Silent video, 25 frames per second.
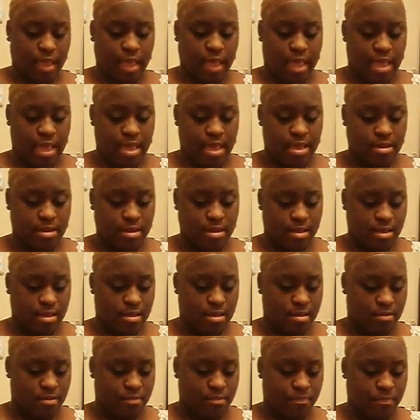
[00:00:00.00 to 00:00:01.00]
And
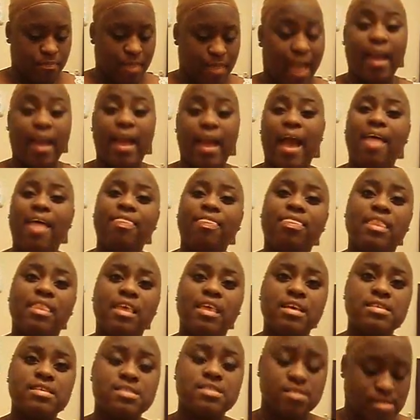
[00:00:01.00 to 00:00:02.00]
um, I got
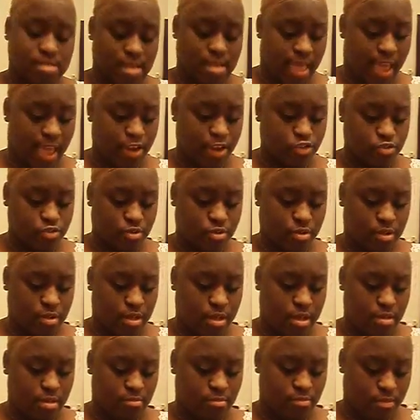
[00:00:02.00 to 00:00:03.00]
this
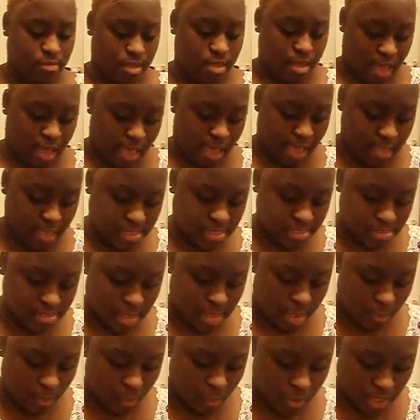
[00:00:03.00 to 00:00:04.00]
actually as
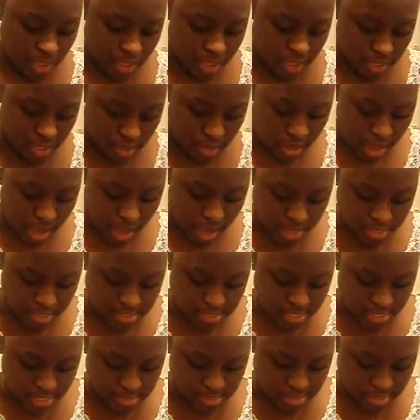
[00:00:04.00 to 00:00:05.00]
I won it in a
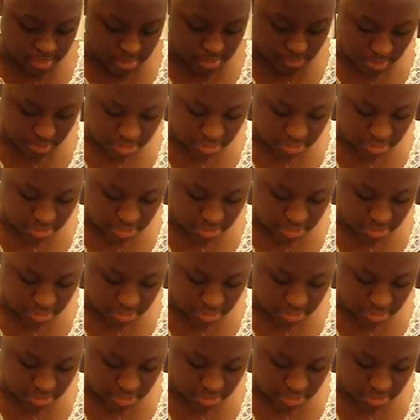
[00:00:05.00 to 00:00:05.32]
contest as